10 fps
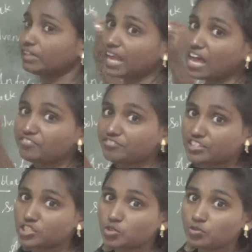
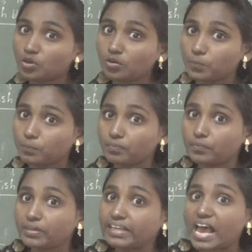graphite.
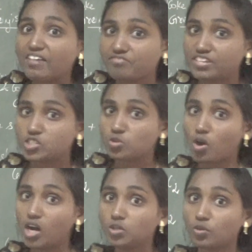Graphite, you
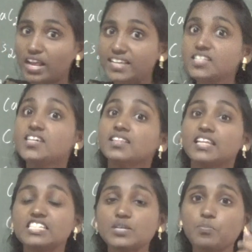all know, right?
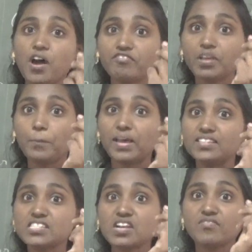The tip of the
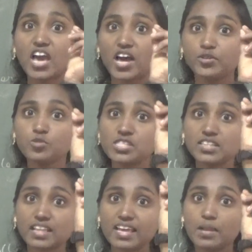pencil, we are
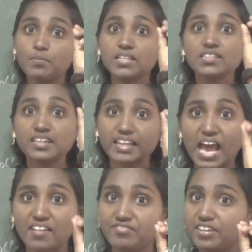using the element
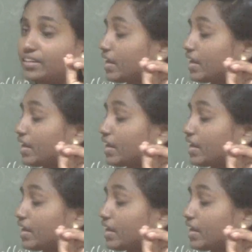graphite,